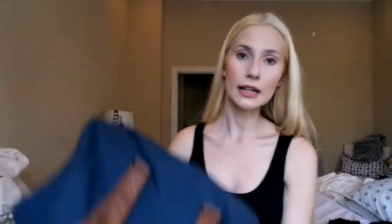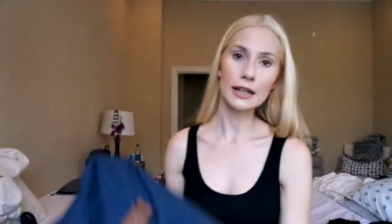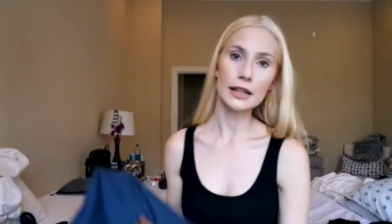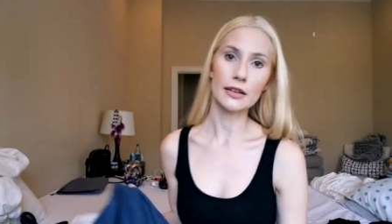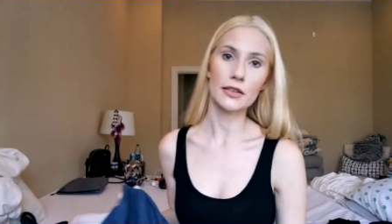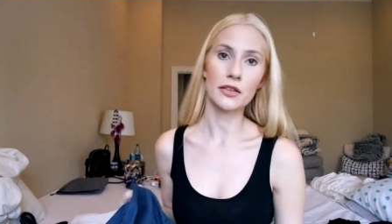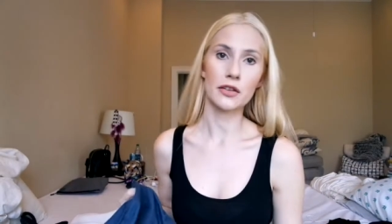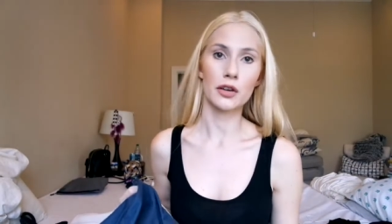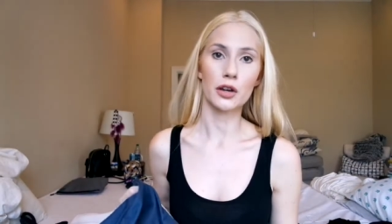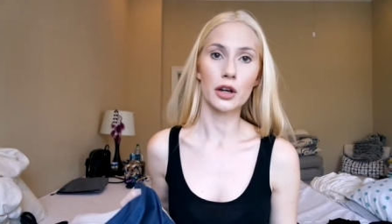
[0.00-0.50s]

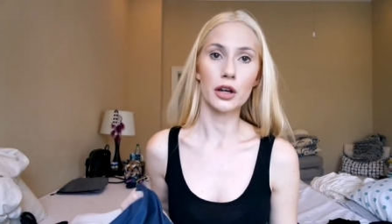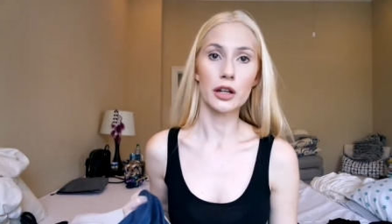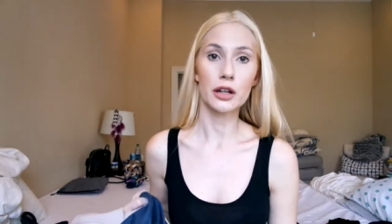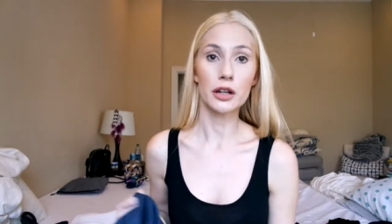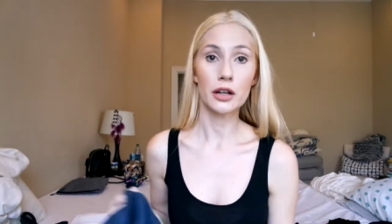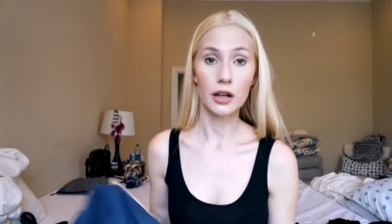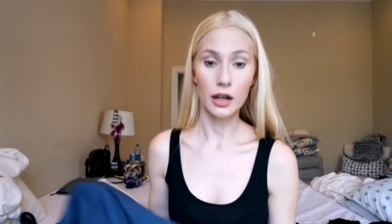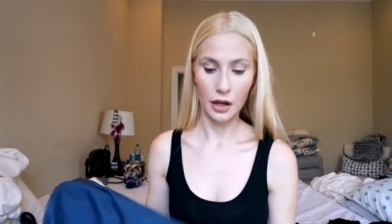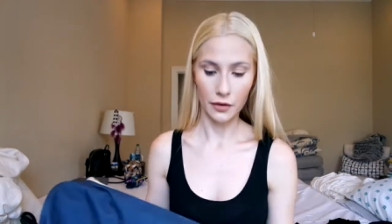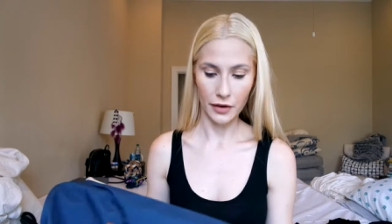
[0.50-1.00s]
It's good.
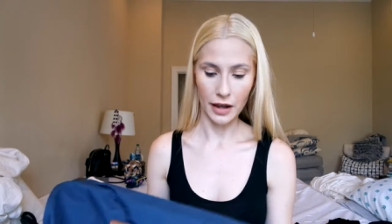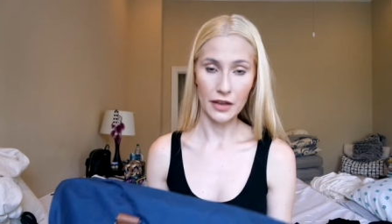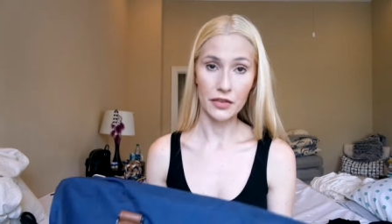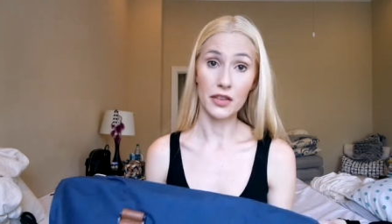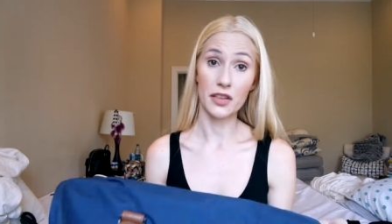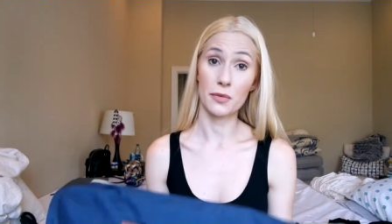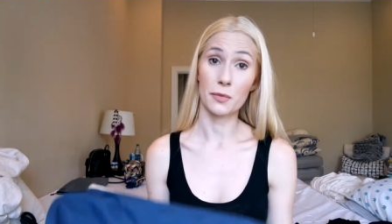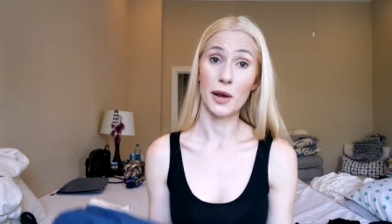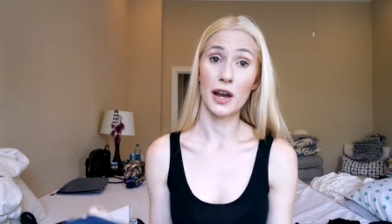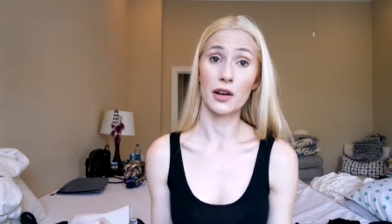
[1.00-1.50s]
I've had
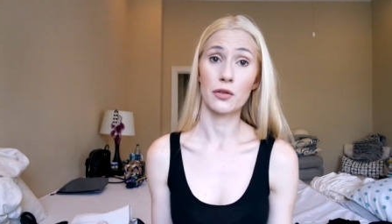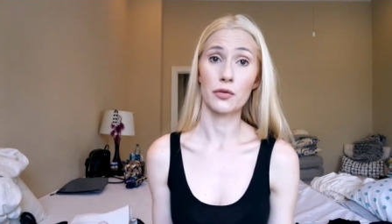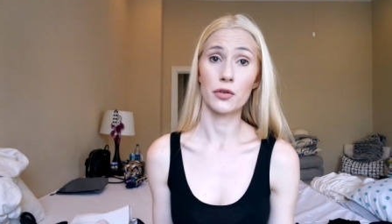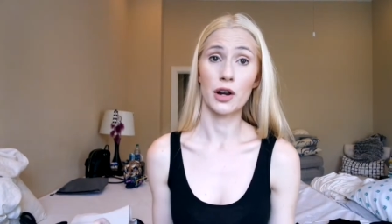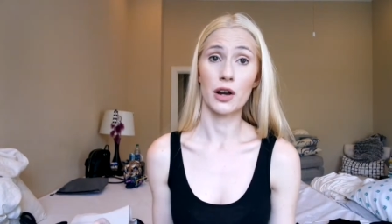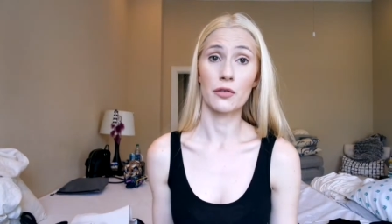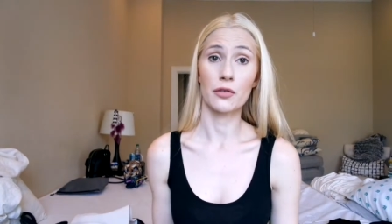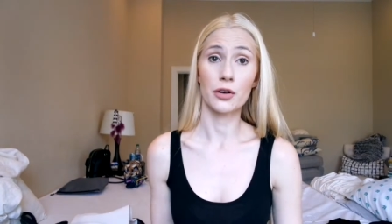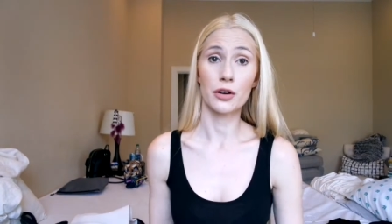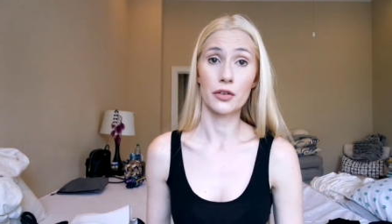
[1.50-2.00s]
this bag
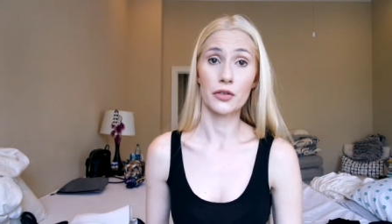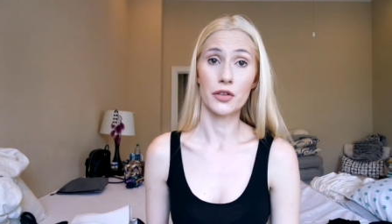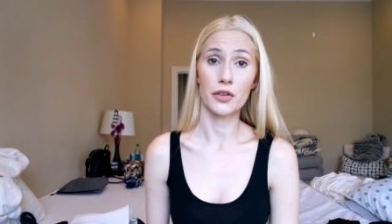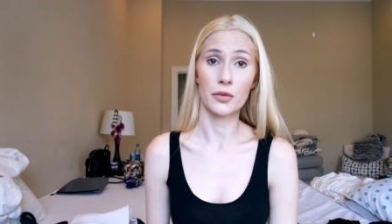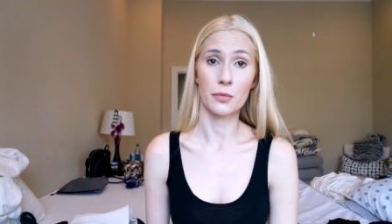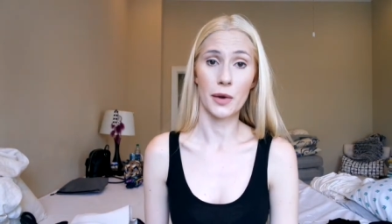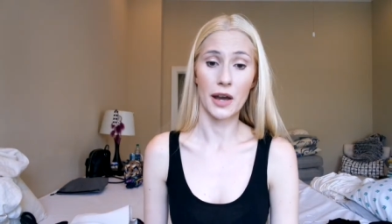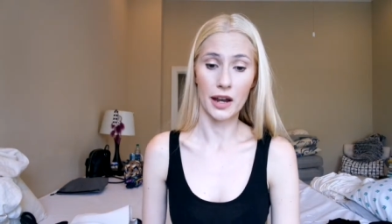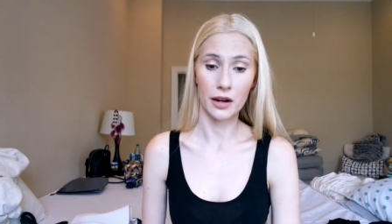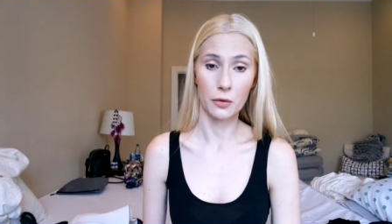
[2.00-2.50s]
forever.
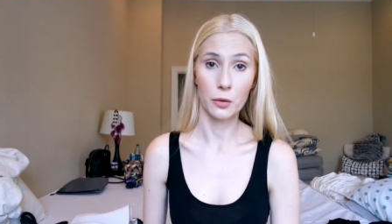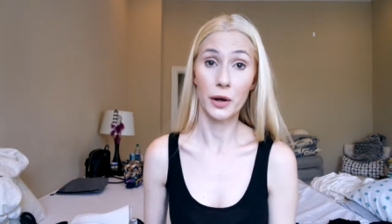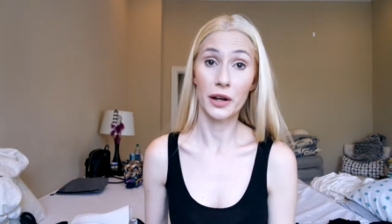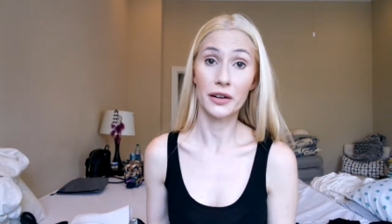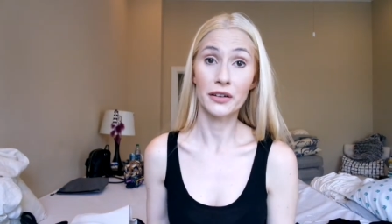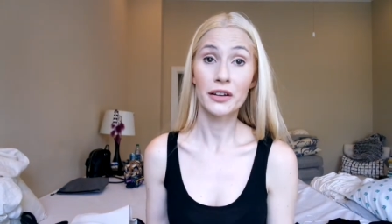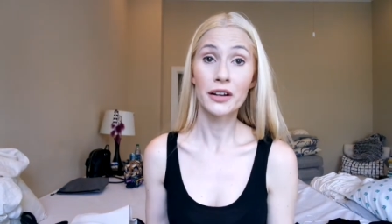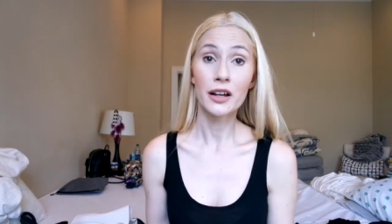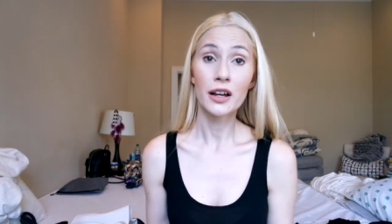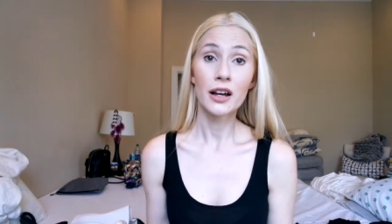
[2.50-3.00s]
This bag
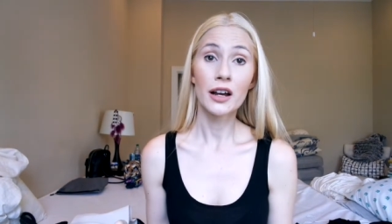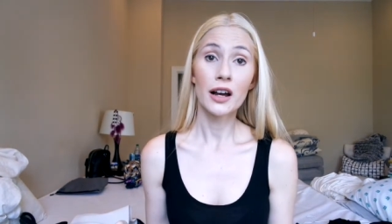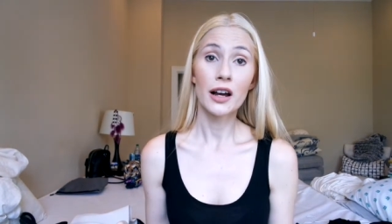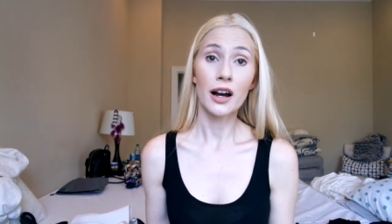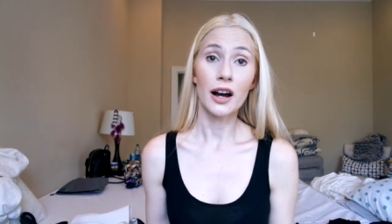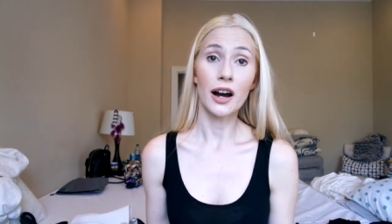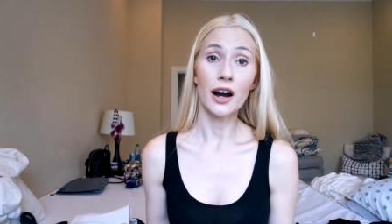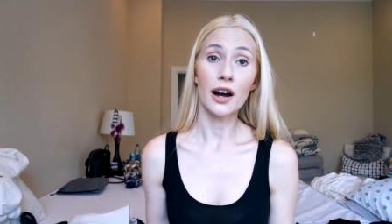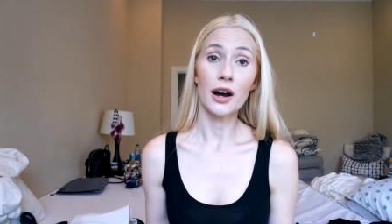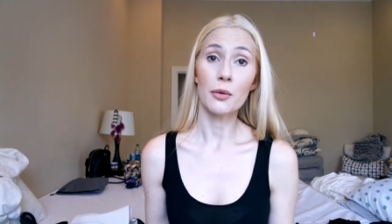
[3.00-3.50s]
went
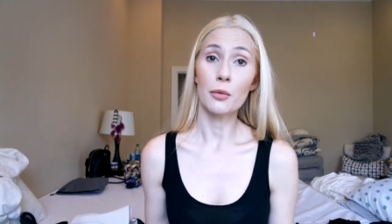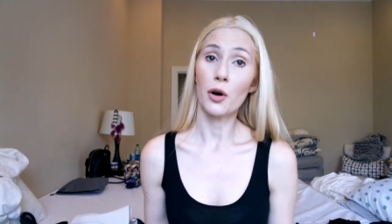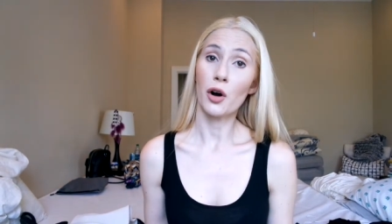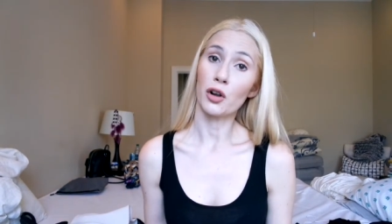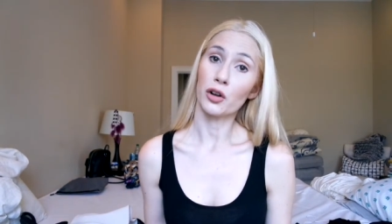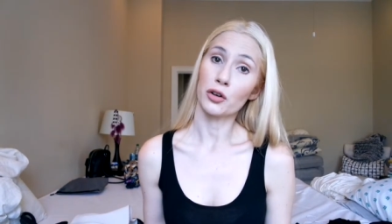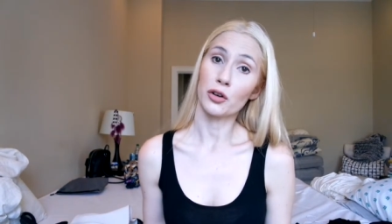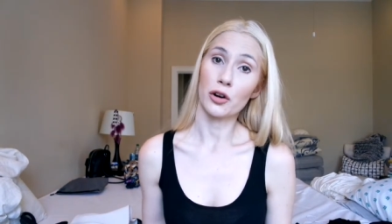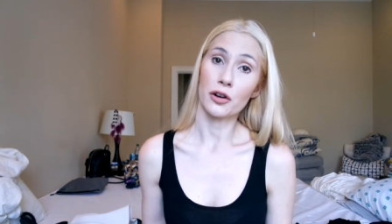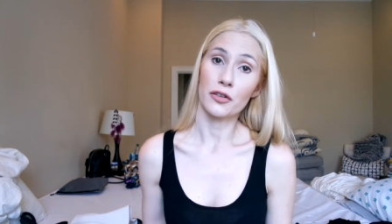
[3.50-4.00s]

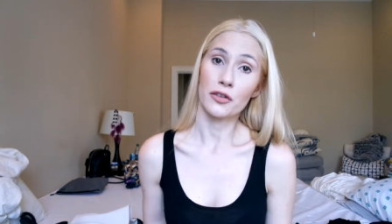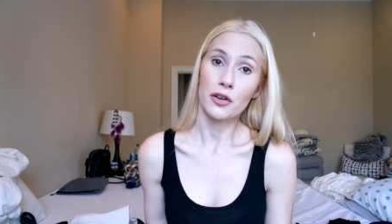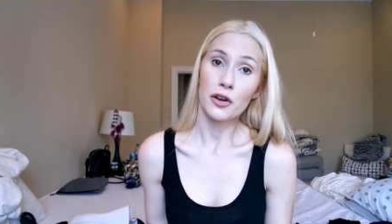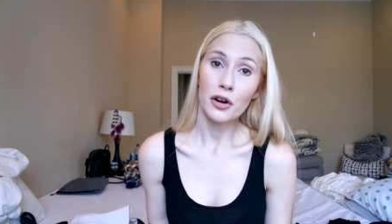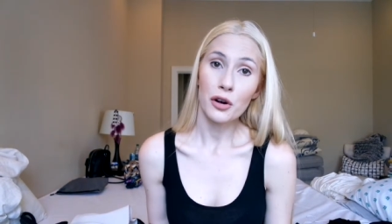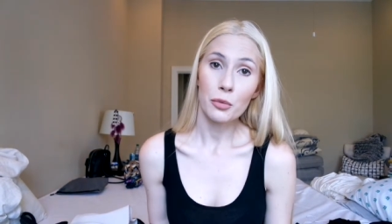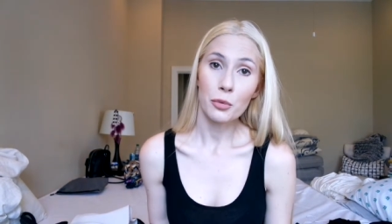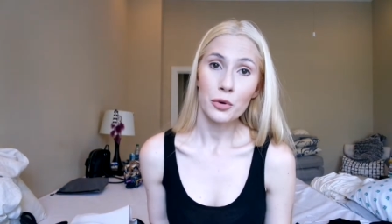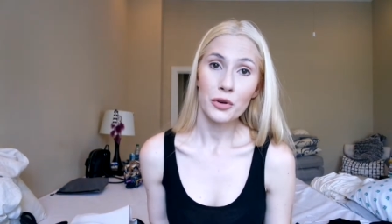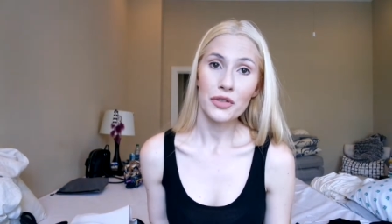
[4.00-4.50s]
all across
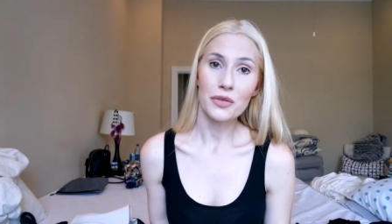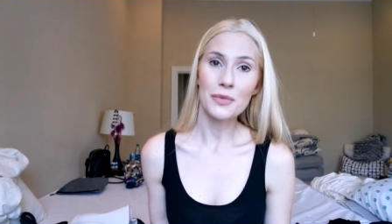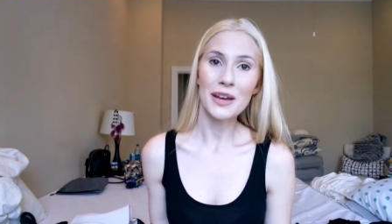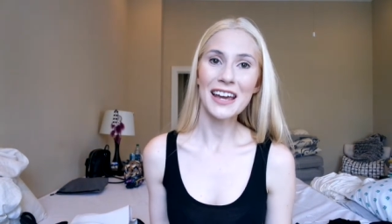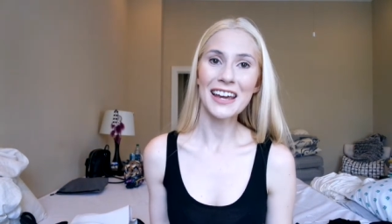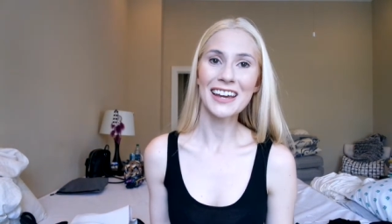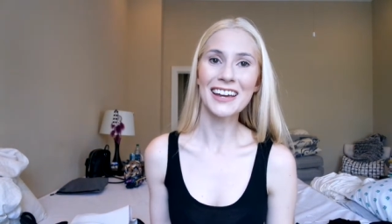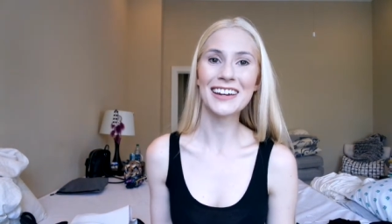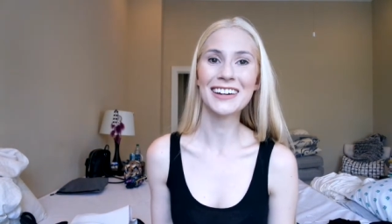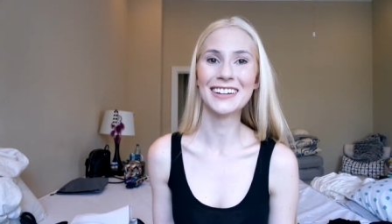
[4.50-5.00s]
Europe with
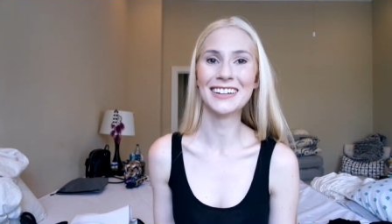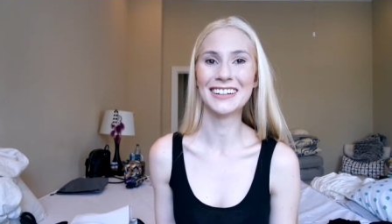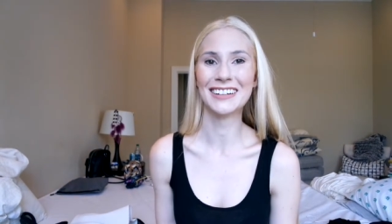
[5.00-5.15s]
me.